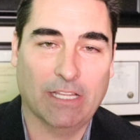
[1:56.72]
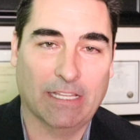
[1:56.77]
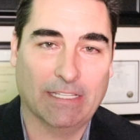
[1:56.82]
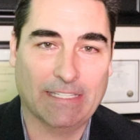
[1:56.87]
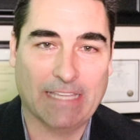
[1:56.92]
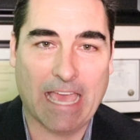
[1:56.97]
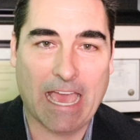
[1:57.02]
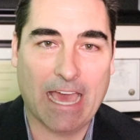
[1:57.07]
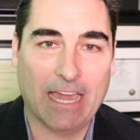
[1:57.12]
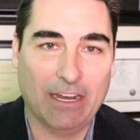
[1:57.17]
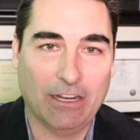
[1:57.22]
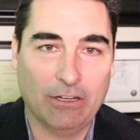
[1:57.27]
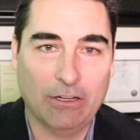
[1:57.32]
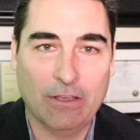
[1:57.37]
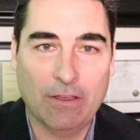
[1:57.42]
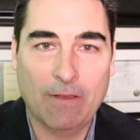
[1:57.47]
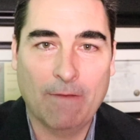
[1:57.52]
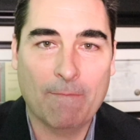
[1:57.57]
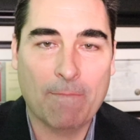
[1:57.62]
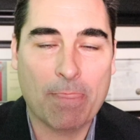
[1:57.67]
that's added
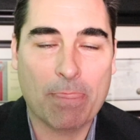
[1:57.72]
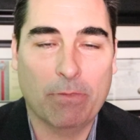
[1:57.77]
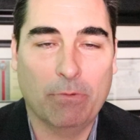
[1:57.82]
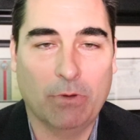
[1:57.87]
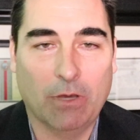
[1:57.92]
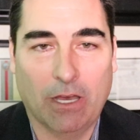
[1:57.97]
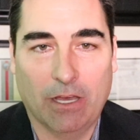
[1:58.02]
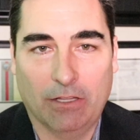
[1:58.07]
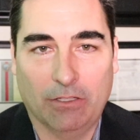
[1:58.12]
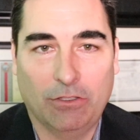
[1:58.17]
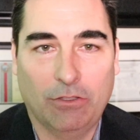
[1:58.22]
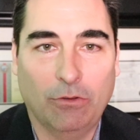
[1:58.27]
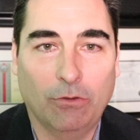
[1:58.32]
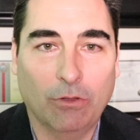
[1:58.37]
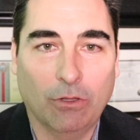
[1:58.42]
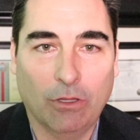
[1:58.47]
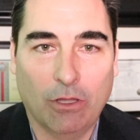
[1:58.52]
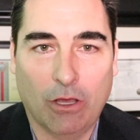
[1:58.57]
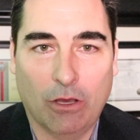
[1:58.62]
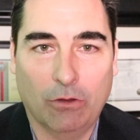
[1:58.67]
to
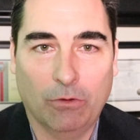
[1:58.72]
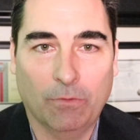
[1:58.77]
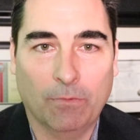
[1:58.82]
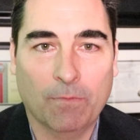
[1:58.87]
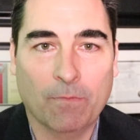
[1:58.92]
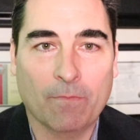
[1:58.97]
the loan,